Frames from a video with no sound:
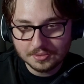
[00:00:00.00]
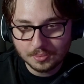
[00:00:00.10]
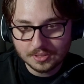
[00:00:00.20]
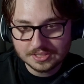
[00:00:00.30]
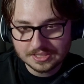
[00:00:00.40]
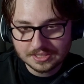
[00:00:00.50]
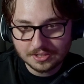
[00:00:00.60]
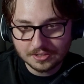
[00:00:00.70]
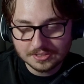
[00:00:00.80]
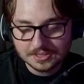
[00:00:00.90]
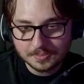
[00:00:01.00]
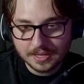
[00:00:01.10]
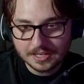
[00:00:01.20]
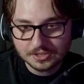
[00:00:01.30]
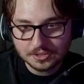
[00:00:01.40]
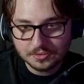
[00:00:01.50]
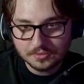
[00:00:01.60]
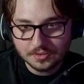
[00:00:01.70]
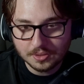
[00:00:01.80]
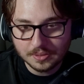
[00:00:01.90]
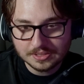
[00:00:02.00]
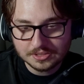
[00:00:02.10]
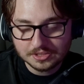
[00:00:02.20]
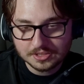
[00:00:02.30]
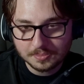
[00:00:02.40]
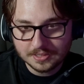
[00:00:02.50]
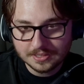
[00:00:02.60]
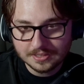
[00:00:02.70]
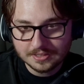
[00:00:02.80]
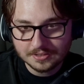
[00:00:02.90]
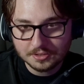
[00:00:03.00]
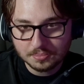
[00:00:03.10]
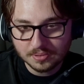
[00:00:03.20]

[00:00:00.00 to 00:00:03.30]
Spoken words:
What is it called in Smash? A new foe has just appeared, or a new